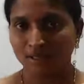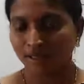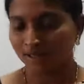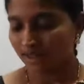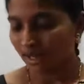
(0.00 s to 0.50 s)

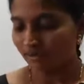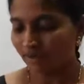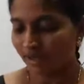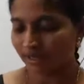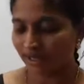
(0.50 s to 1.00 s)
in the
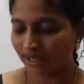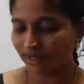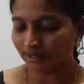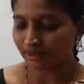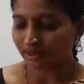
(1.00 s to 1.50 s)
1 year.
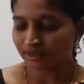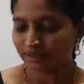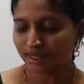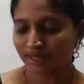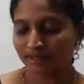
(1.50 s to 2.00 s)

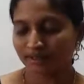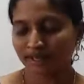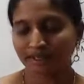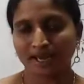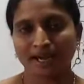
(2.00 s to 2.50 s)

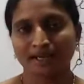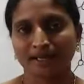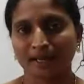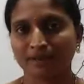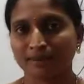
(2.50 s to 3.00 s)
Then
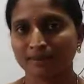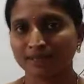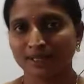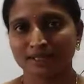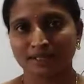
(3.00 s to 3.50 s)
calendar will be
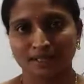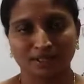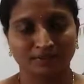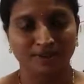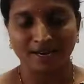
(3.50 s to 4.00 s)

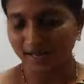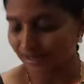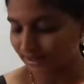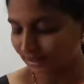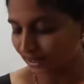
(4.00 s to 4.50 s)
365
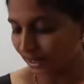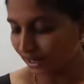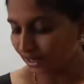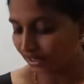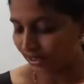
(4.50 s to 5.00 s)
days in the
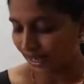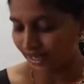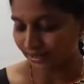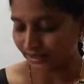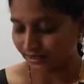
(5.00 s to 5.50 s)

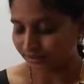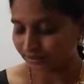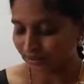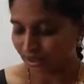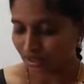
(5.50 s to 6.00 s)
calendar.
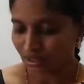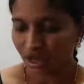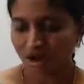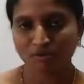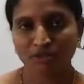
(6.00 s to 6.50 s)

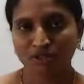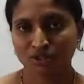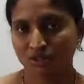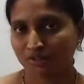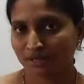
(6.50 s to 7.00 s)
Now
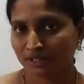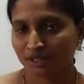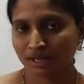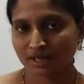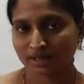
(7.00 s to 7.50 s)
which
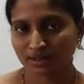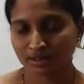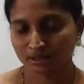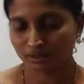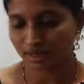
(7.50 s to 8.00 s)
year, see
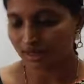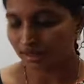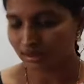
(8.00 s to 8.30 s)
students?